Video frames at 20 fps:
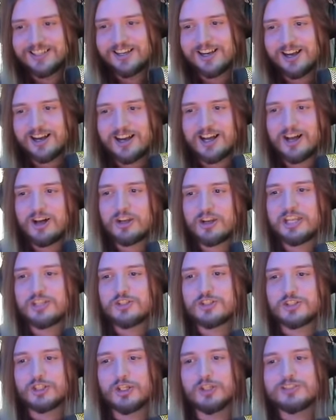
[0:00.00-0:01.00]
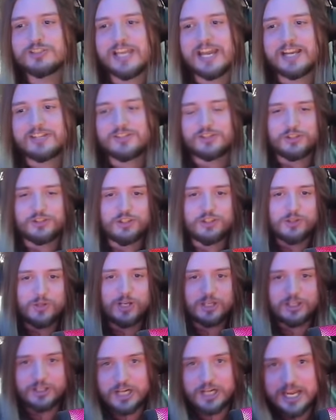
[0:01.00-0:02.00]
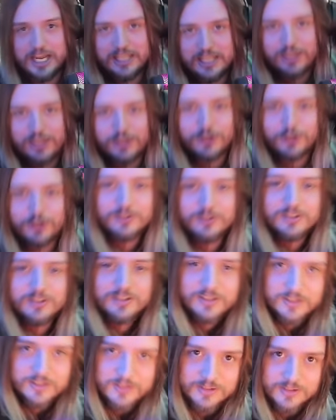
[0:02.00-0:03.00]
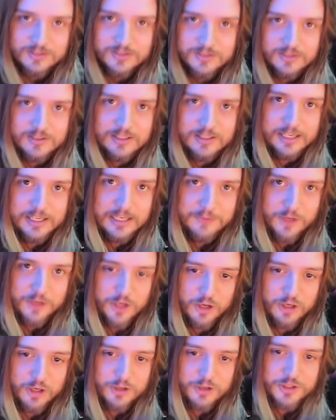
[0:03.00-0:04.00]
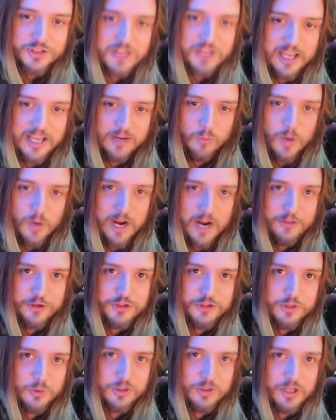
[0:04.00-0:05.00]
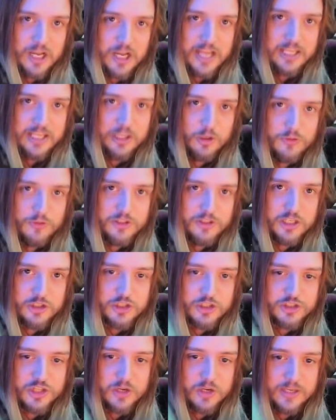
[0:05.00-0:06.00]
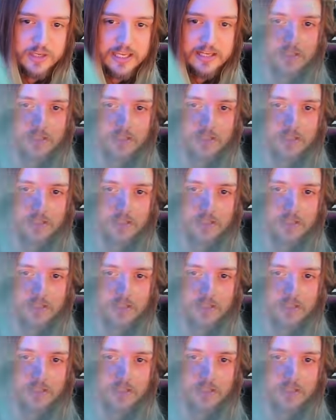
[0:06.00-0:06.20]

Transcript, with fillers: All control decks are two hundred I Q. And if you don't understand why they're two hundred I Q, then you just don't get it.